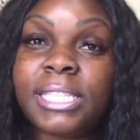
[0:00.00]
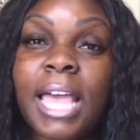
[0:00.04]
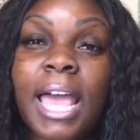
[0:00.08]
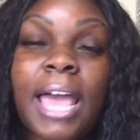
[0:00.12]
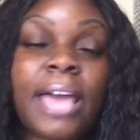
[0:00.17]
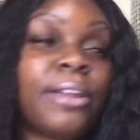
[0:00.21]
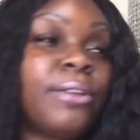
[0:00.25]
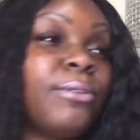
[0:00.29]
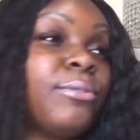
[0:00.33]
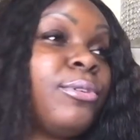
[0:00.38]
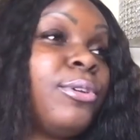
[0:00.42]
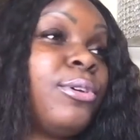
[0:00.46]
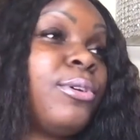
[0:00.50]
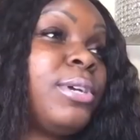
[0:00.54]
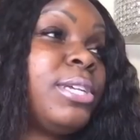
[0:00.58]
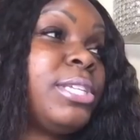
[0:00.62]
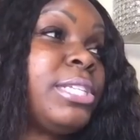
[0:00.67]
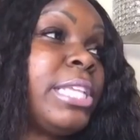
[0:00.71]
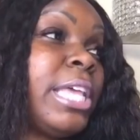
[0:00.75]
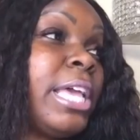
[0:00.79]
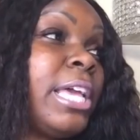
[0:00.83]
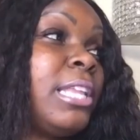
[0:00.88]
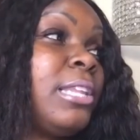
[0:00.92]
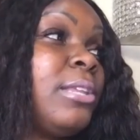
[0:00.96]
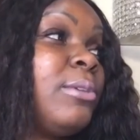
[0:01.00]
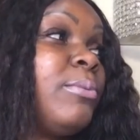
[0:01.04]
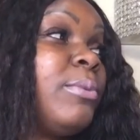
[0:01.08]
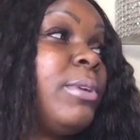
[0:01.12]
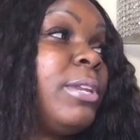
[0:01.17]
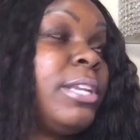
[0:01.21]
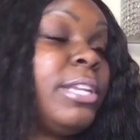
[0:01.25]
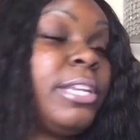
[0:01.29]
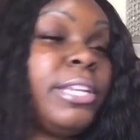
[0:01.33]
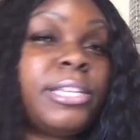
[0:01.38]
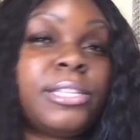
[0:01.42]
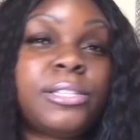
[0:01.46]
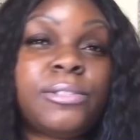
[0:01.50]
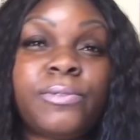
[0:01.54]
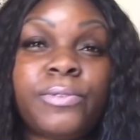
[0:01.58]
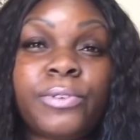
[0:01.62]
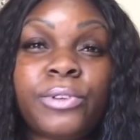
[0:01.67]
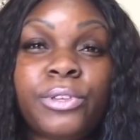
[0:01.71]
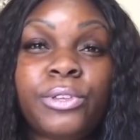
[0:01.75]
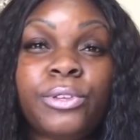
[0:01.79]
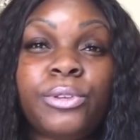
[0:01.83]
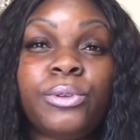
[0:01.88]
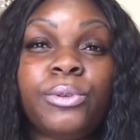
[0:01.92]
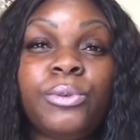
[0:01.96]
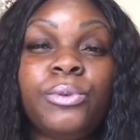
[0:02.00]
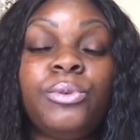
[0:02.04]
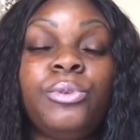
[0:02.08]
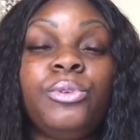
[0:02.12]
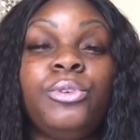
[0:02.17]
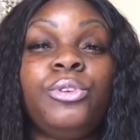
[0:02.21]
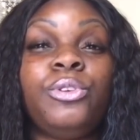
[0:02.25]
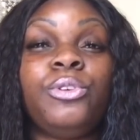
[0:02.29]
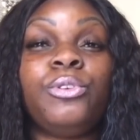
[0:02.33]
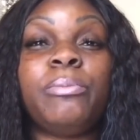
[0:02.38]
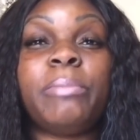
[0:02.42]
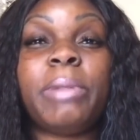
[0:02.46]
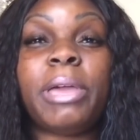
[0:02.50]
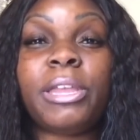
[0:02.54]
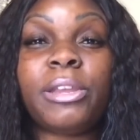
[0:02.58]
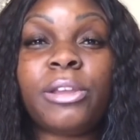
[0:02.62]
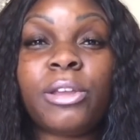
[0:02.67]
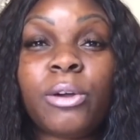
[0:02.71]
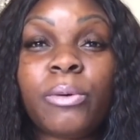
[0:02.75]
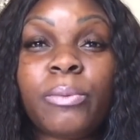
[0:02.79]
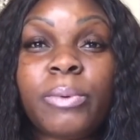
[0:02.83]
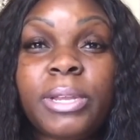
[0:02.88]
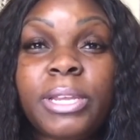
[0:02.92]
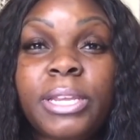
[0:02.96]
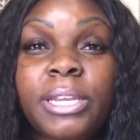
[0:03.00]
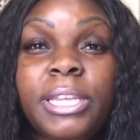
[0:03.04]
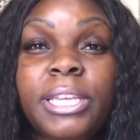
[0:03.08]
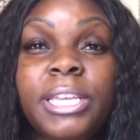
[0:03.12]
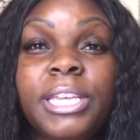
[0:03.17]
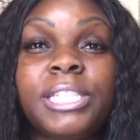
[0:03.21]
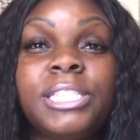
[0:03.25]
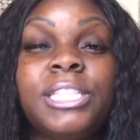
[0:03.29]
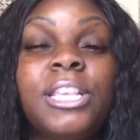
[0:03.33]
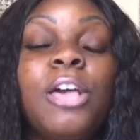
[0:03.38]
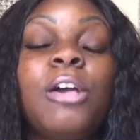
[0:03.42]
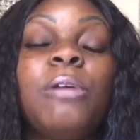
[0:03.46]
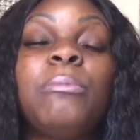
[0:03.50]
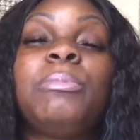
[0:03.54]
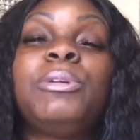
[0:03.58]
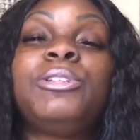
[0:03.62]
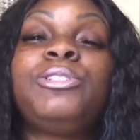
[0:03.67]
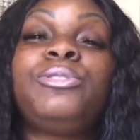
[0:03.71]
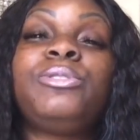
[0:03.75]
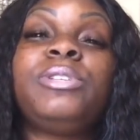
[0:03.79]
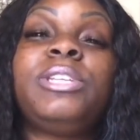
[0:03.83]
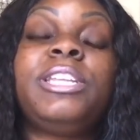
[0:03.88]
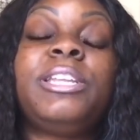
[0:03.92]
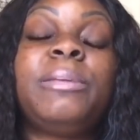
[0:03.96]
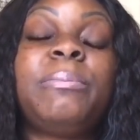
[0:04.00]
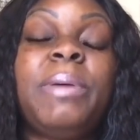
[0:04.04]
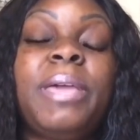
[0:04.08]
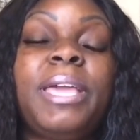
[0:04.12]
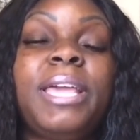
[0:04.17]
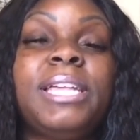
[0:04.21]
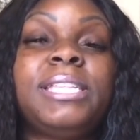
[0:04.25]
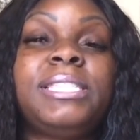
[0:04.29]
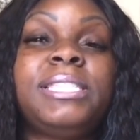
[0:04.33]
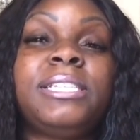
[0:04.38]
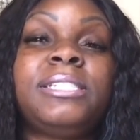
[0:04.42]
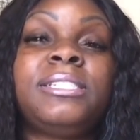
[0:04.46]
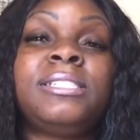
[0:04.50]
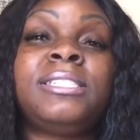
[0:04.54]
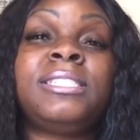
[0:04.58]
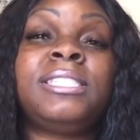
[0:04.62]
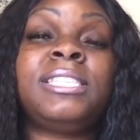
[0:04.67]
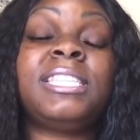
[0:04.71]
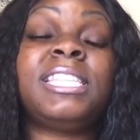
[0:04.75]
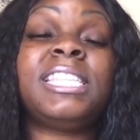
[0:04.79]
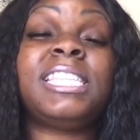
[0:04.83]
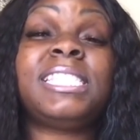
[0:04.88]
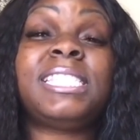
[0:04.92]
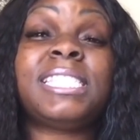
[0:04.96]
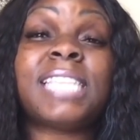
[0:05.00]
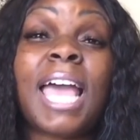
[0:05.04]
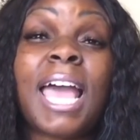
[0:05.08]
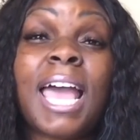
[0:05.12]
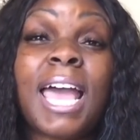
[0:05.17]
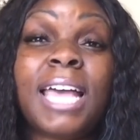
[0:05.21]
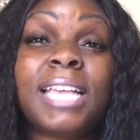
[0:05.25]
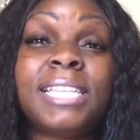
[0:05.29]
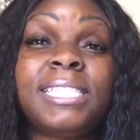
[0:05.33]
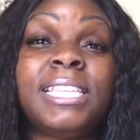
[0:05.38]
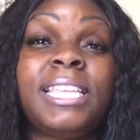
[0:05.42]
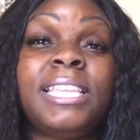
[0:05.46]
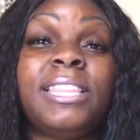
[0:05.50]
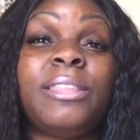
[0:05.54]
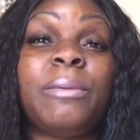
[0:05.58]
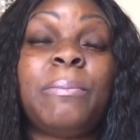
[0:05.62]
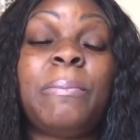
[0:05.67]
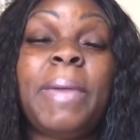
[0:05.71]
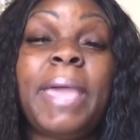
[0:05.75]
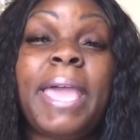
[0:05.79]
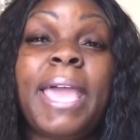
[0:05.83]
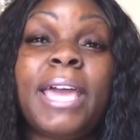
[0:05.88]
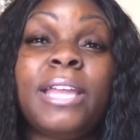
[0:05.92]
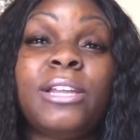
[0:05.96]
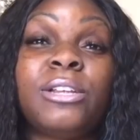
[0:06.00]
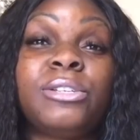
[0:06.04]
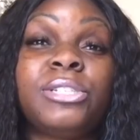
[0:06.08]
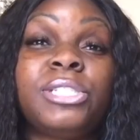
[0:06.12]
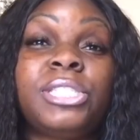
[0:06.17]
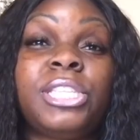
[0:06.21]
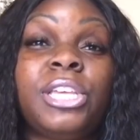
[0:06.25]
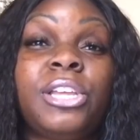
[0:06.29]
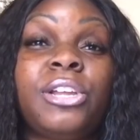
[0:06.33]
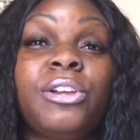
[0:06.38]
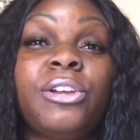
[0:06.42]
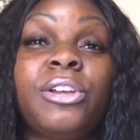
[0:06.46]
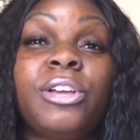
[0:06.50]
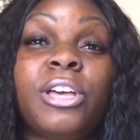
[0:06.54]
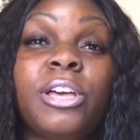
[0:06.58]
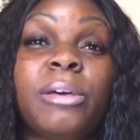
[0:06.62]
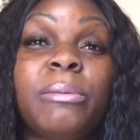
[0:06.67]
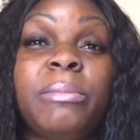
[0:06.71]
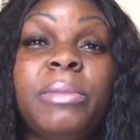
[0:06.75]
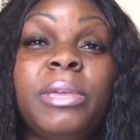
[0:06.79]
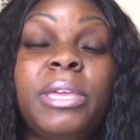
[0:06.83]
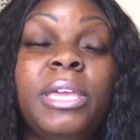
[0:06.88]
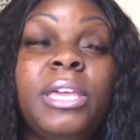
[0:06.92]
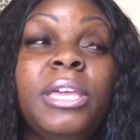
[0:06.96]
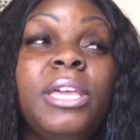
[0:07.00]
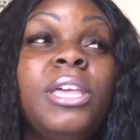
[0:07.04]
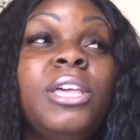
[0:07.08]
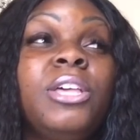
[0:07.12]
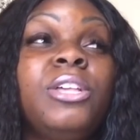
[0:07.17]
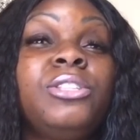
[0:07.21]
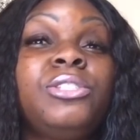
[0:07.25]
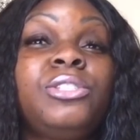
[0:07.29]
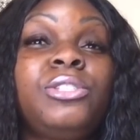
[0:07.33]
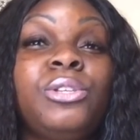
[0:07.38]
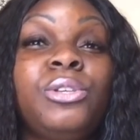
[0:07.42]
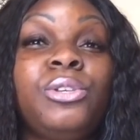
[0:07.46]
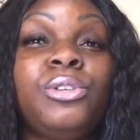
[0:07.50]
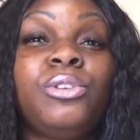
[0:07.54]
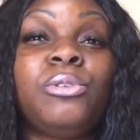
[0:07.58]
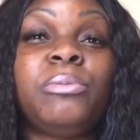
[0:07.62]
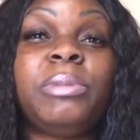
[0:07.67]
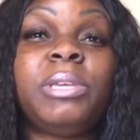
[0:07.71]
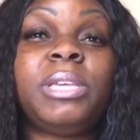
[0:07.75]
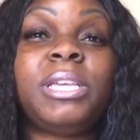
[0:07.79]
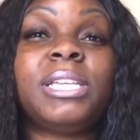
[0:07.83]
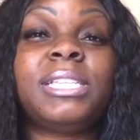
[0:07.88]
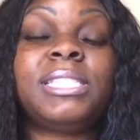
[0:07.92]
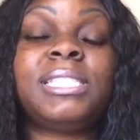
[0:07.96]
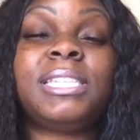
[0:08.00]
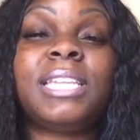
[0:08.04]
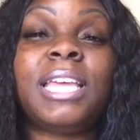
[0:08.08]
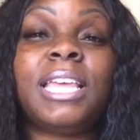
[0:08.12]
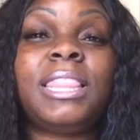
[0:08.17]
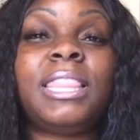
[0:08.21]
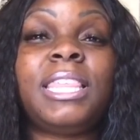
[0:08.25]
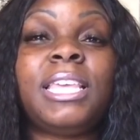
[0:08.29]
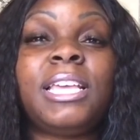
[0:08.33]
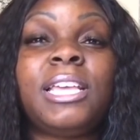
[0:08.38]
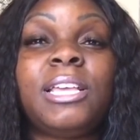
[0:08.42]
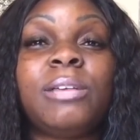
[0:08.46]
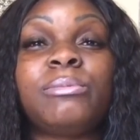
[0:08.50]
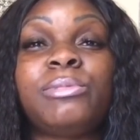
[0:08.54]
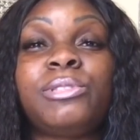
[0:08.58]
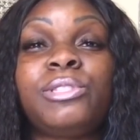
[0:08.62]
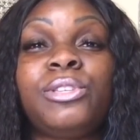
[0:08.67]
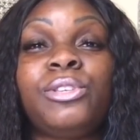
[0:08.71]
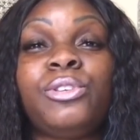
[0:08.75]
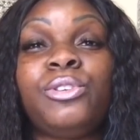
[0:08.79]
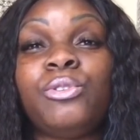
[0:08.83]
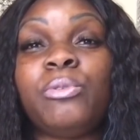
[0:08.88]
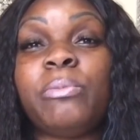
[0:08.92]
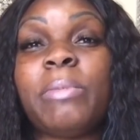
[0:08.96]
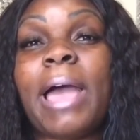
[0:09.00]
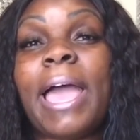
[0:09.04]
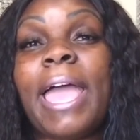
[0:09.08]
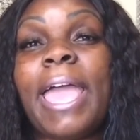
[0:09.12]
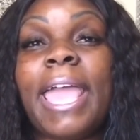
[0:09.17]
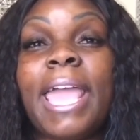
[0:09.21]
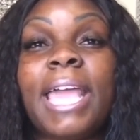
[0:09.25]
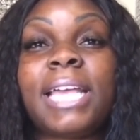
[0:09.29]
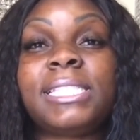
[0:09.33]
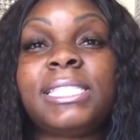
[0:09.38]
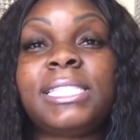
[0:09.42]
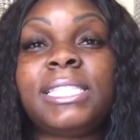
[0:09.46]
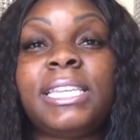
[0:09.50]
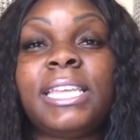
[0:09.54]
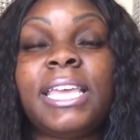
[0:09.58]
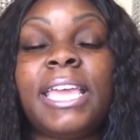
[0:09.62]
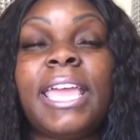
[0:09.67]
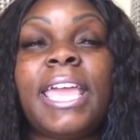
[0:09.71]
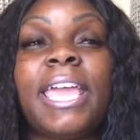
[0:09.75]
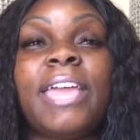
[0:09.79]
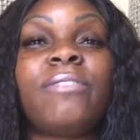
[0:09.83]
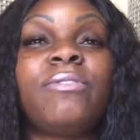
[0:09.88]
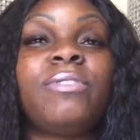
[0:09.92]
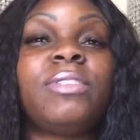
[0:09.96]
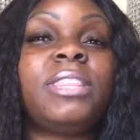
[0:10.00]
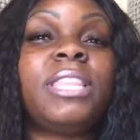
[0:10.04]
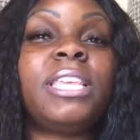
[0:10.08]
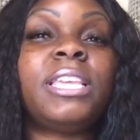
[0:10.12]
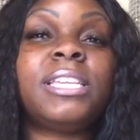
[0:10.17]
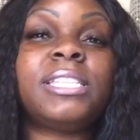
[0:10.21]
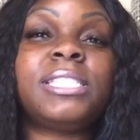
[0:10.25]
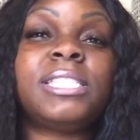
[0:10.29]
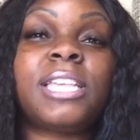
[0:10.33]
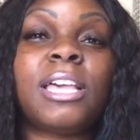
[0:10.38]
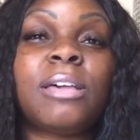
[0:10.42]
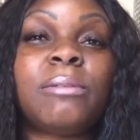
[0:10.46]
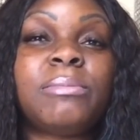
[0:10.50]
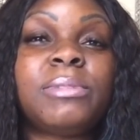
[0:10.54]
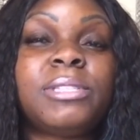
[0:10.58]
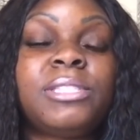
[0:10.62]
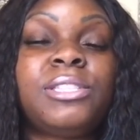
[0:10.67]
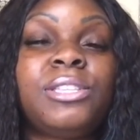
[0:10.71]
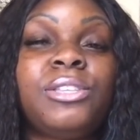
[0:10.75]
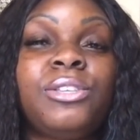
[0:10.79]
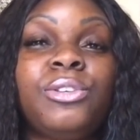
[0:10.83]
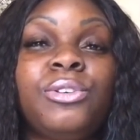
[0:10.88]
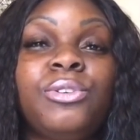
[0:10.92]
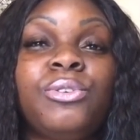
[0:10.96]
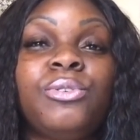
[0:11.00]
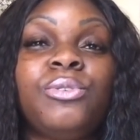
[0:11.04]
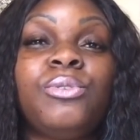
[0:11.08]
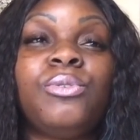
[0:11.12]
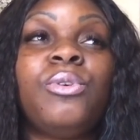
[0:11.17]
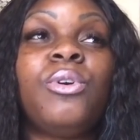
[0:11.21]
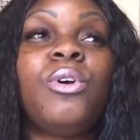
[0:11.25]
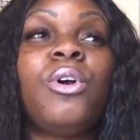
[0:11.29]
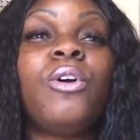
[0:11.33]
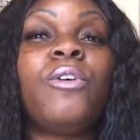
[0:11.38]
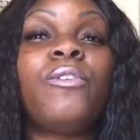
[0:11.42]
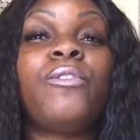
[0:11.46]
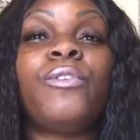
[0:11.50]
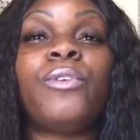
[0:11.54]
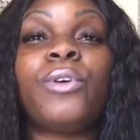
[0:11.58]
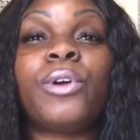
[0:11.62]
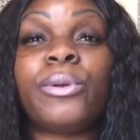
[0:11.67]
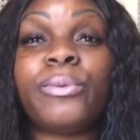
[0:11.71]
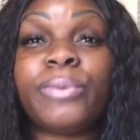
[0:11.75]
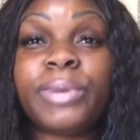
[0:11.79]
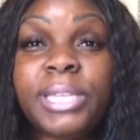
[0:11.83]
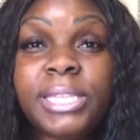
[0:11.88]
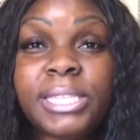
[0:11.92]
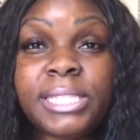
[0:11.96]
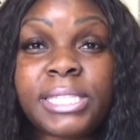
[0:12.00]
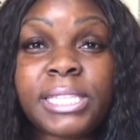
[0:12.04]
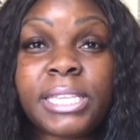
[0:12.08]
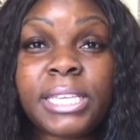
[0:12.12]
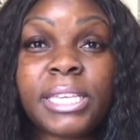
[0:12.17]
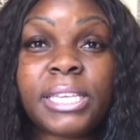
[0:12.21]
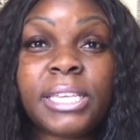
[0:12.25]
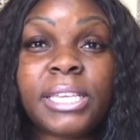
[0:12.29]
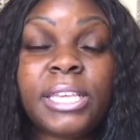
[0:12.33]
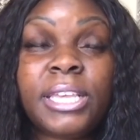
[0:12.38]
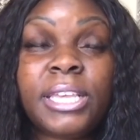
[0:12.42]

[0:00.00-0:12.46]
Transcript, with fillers: I don't know exactly what it is for you. You may know what it is, but you need to pay attention to the signs and the patterns that are coming to you because nothing comes to you by accident. Everything is coming to you for a reason.